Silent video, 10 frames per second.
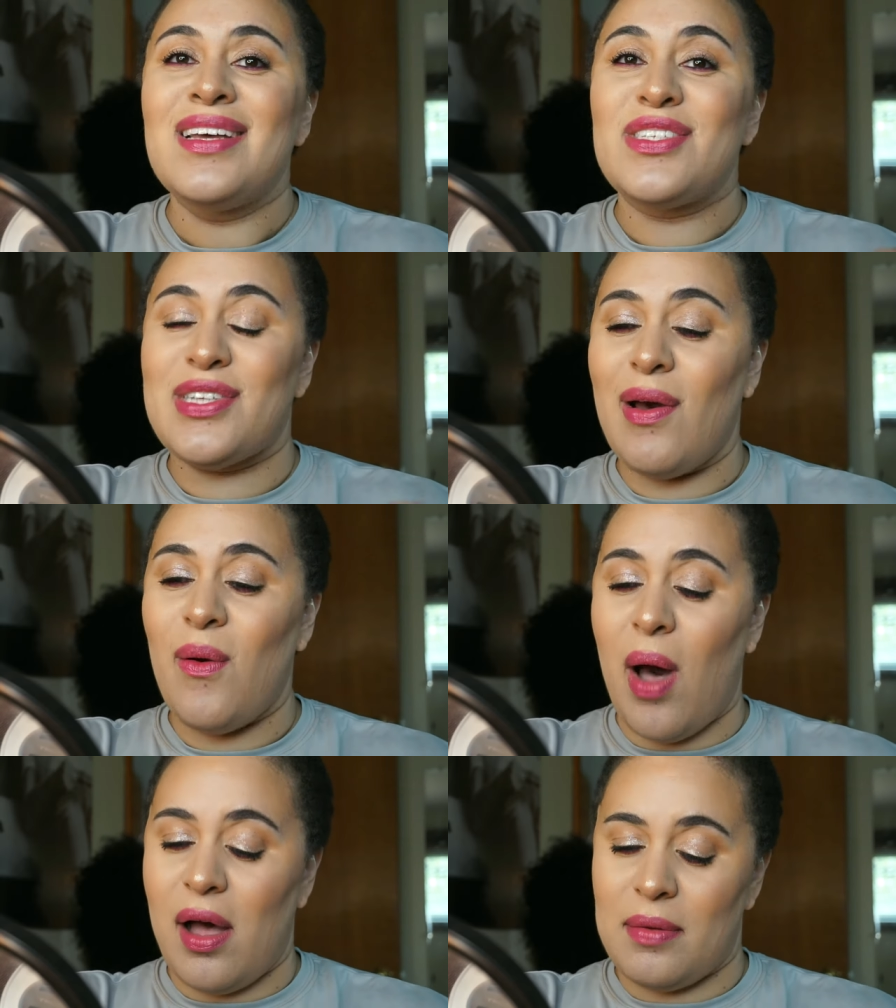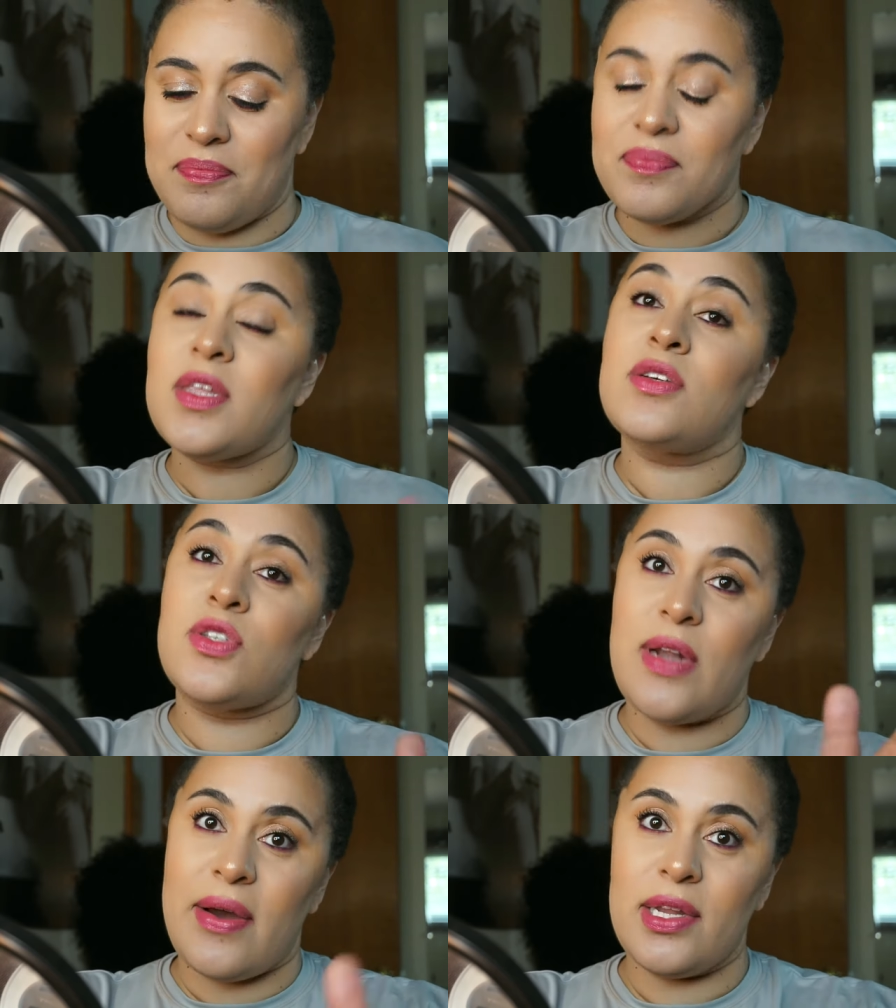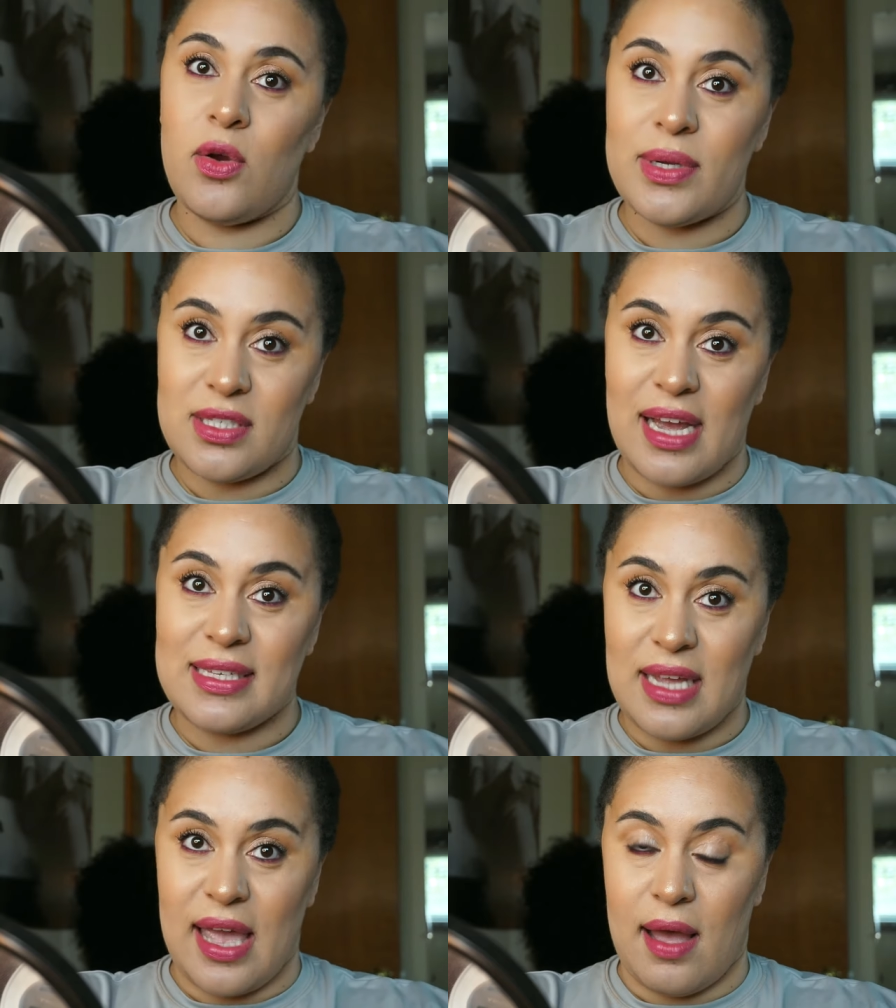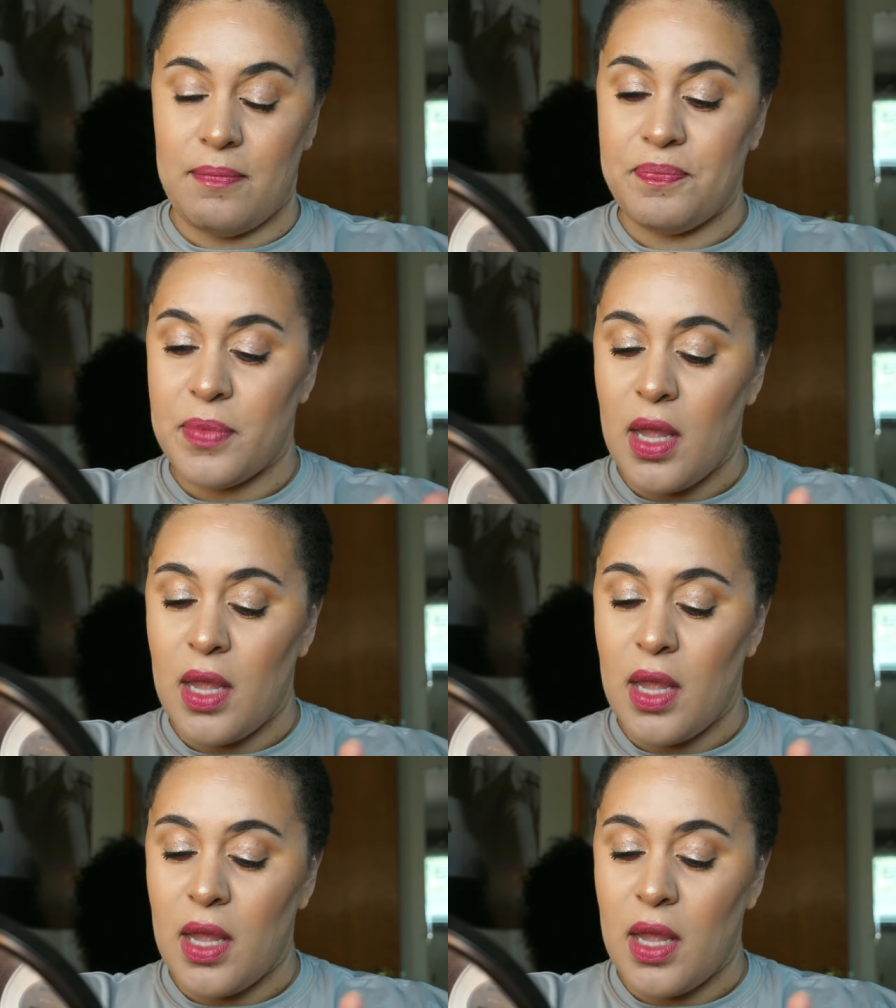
So now I know what size I am.